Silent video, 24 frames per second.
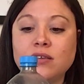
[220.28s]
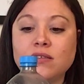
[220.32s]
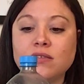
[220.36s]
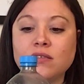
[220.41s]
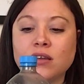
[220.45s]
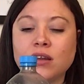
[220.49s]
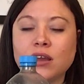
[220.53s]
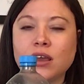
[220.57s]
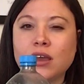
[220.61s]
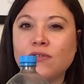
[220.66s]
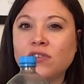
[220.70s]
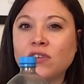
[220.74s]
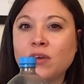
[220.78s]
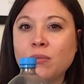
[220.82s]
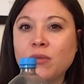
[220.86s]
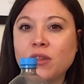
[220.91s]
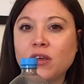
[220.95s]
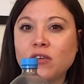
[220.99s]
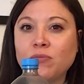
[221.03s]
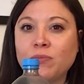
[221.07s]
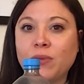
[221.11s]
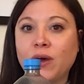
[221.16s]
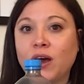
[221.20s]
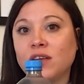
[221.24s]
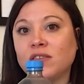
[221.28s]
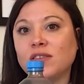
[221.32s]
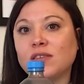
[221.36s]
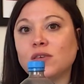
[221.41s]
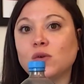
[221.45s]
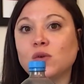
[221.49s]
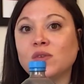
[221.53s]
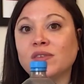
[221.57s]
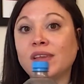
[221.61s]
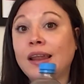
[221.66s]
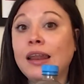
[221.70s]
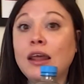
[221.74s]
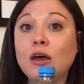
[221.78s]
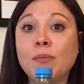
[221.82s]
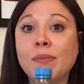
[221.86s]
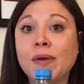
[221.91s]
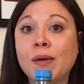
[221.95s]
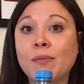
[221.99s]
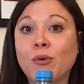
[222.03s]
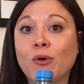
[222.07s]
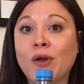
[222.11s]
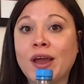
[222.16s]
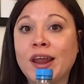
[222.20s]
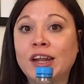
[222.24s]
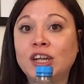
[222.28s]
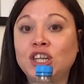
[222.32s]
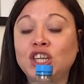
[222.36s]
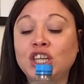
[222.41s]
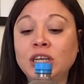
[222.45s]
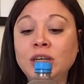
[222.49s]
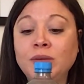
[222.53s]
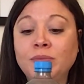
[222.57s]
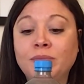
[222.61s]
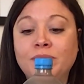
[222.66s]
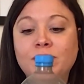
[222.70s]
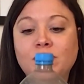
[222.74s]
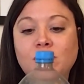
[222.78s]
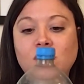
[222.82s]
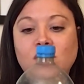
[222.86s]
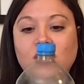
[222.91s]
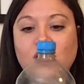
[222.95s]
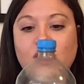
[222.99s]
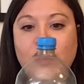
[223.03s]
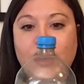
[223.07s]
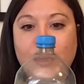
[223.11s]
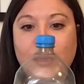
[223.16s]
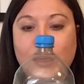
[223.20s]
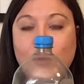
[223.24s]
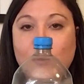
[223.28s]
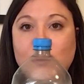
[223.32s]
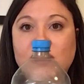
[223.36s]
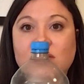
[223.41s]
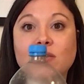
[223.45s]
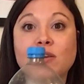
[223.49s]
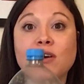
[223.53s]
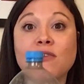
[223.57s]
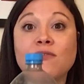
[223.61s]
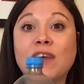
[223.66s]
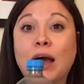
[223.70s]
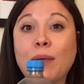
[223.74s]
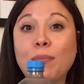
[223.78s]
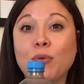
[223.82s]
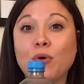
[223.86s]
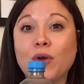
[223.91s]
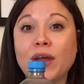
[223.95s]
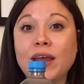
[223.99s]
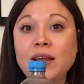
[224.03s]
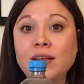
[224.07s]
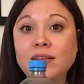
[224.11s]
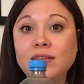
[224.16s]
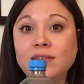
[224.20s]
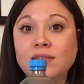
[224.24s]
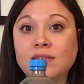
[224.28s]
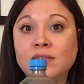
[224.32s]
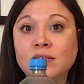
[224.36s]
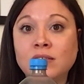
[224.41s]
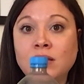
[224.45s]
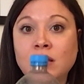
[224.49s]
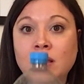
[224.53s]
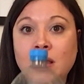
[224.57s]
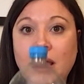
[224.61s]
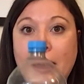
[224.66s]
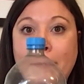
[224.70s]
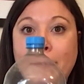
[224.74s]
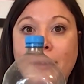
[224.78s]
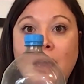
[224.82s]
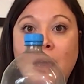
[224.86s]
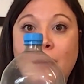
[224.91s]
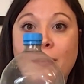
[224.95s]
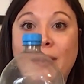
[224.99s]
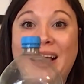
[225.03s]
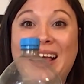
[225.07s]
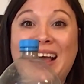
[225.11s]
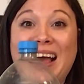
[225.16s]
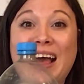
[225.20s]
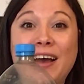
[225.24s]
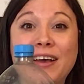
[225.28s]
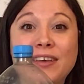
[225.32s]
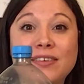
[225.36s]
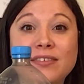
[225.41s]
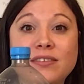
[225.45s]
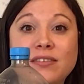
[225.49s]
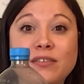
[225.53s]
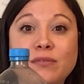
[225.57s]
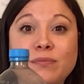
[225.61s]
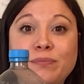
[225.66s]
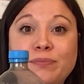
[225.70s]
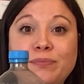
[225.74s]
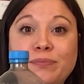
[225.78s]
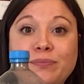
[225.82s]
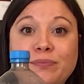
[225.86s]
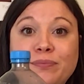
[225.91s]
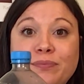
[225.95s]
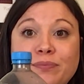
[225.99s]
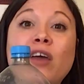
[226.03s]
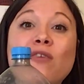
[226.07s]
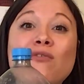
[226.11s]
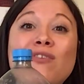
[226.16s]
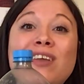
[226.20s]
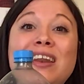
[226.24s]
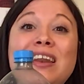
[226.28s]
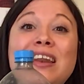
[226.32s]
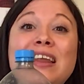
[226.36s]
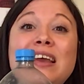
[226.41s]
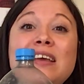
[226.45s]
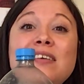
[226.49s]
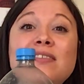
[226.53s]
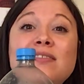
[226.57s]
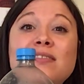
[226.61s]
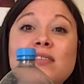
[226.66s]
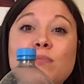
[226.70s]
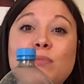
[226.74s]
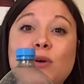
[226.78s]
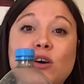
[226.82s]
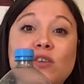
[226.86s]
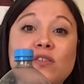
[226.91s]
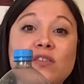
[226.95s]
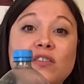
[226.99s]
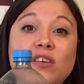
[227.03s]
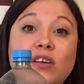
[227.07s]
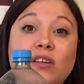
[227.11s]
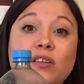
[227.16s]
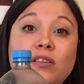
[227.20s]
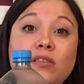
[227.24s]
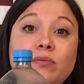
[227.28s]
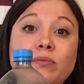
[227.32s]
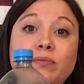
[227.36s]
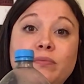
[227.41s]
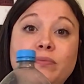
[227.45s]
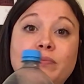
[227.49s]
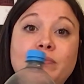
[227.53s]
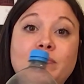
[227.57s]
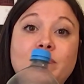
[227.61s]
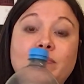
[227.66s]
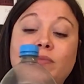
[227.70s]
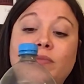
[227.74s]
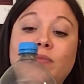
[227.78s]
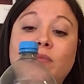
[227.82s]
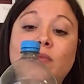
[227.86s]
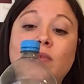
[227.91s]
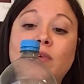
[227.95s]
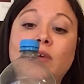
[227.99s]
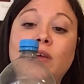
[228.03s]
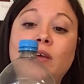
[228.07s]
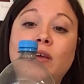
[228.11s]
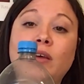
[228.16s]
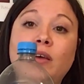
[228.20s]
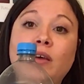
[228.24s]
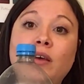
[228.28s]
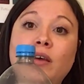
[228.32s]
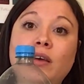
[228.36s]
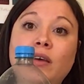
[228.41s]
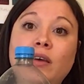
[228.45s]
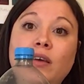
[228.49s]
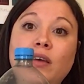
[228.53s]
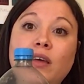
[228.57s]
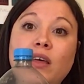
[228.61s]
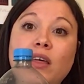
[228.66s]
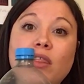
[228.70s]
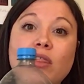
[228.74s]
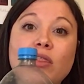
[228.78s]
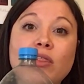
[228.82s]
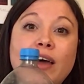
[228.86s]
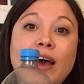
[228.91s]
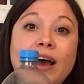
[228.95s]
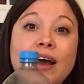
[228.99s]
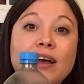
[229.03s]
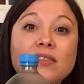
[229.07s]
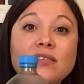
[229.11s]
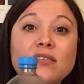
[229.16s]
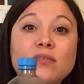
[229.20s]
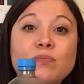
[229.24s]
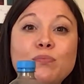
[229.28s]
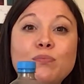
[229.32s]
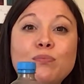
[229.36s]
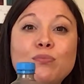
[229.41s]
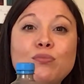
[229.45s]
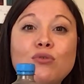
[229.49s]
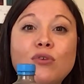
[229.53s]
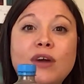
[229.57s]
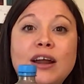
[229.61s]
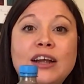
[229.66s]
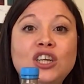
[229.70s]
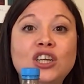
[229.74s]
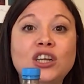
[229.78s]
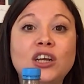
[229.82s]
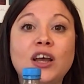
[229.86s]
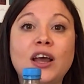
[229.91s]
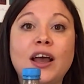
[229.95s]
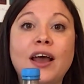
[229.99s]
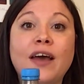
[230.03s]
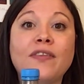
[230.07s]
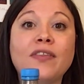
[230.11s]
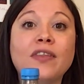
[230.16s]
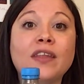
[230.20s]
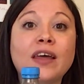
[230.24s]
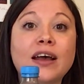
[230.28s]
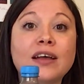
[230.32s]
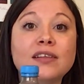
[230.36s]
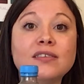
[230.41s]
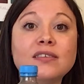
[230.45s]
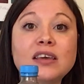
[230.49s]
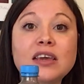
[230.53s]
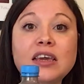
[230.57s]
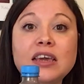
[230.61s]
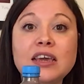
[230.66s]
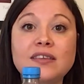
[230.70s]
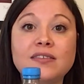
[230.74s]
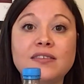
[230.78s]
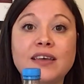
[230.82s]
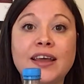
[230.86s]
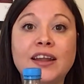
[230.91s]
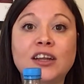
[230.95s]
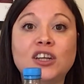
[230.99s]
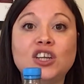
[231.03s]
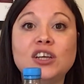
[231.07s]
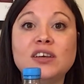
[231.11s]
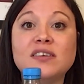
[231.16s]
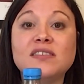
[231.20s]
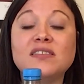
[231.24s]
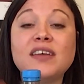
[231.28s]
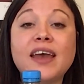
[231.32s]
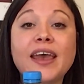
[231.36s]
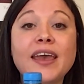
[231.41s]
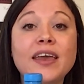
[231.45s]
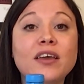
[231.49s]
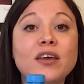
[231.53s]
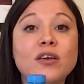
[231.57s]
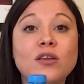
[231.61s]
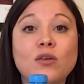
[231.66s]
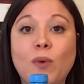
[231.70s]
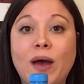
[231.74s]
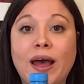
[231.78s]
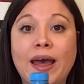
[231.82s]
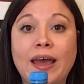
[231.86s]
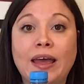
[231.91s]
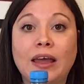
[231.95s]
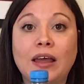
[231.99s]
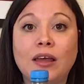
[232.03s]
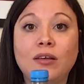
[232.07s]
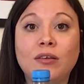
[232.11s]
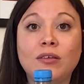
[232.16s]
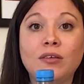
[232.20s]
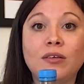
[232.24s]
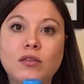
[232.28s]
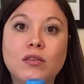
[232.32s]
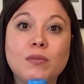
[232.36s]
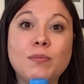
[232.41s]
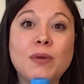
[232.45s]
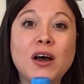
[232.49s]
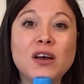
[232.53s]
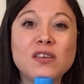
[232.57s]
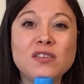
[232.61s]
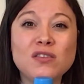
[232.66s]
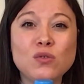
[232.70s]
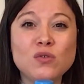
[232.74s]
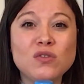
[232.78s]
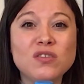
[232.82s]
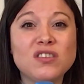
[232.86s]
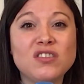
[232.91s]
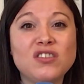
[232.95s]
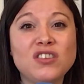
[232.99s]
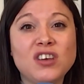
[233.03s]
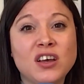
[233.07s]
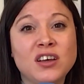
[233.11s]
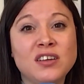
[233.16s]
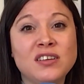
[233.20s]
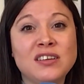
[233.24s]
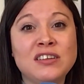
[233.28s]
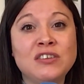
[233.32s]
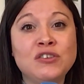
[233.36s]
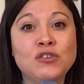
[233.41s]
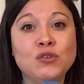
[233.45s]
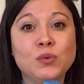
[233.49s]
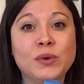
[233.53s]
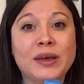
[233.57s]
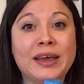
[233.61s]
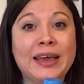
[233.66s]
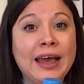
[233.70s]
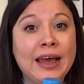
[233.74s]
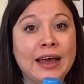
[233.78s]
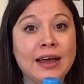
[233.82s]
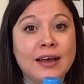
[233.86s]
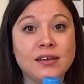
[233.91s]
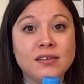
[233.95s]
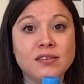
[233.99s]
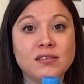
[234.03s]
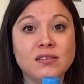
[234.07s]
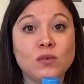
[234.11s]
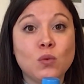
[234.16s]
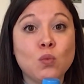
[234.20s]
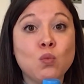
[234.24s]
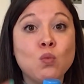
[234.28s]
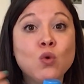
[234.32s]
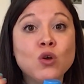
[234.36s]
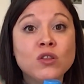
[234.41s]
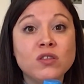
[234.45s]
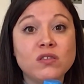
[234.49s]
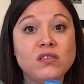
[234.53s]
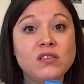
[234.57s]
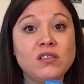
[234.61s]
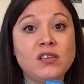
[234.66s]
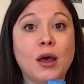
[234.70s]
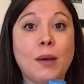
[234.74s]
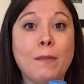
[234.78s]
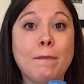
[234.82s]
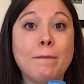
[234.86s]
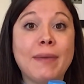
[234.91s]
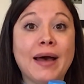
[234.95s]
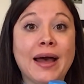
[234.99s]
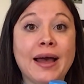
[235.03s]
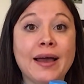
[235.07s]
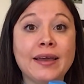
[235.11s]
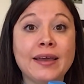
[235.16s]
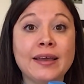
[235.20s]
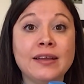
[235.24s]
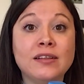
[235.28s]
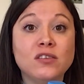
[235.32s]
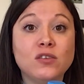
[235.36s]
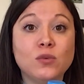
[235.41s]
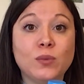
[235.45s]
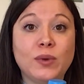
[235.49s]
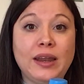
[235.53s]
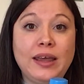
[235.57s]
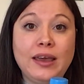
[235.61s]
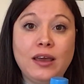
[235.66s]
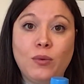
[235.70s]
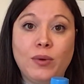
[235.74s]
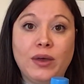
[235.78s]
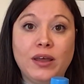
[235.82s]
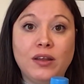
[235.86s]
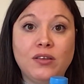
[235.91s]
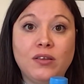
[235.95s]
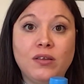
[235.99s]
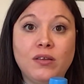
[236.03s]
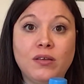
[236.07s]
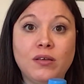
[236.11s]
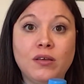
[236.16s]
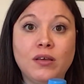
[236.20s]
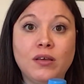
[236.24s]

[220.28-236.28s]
is going to give some of those particles a little bit more energy, so they're going to evaporate and become a gas. When I release the bottle, that pressure and that heat energy is taken away. The particles that turned into a gas want to turn back into a liquid.